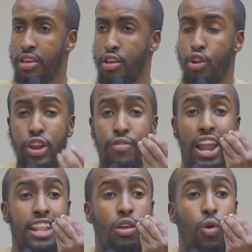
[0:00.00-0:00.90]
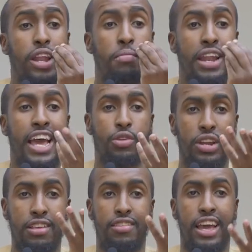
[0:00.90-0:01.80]
You don't even like the word manhaj
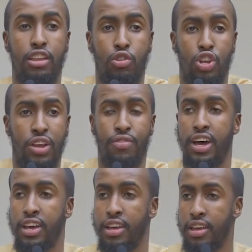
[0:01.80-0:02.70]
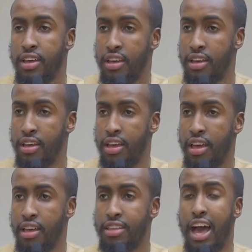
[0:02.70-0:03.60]
when it said you shiva.
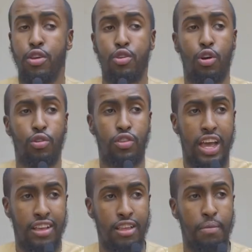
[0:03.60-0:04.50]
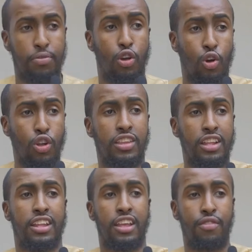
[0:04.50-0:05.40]
So how are you going to accept the
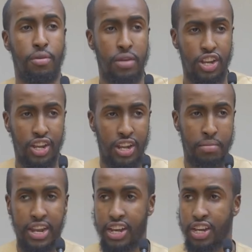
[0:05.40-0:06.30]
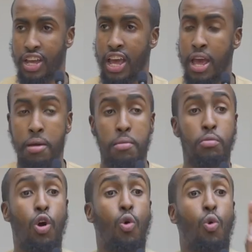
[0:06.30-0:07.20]
content and the information in manhaj?
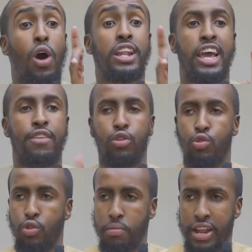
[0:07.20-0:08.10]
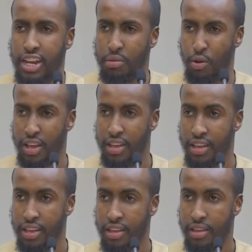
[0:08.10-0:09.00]
Not one day have you taught manhaj book.
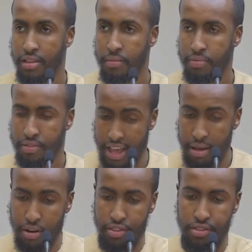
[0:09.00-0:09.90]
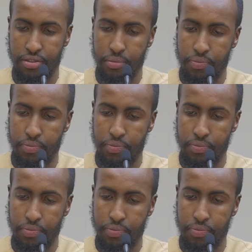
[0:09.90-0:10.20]
Sah brothers.